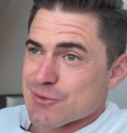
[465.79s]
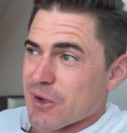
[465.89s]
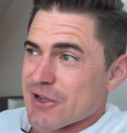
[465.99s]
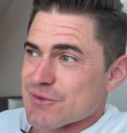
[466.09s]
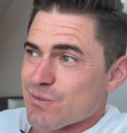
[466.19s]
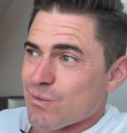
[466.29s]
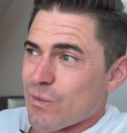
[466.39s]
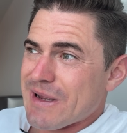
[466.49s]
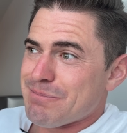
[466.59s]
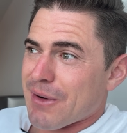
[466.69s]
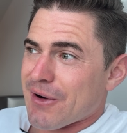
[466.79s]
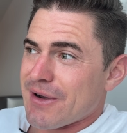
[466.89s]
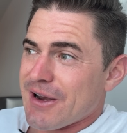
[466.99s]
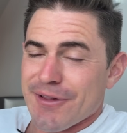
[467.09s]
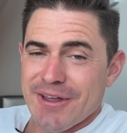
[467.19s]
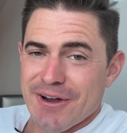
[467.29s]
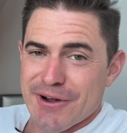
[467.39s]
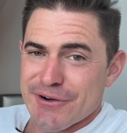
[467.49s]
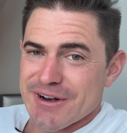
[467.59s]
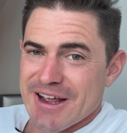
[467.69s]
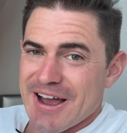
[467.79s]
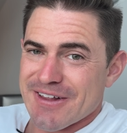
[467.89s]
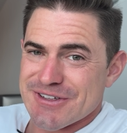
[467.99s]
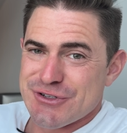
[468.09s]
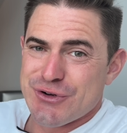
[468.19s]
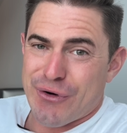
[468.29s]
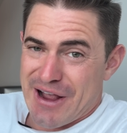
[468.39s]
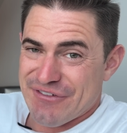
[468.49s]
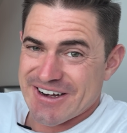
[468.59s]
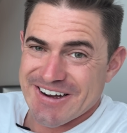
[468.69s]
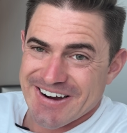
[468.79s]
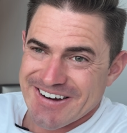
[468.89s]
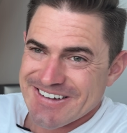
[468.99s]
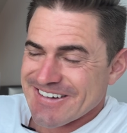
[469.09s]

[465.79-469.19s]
because we burn nearly one hundred gallons driving here.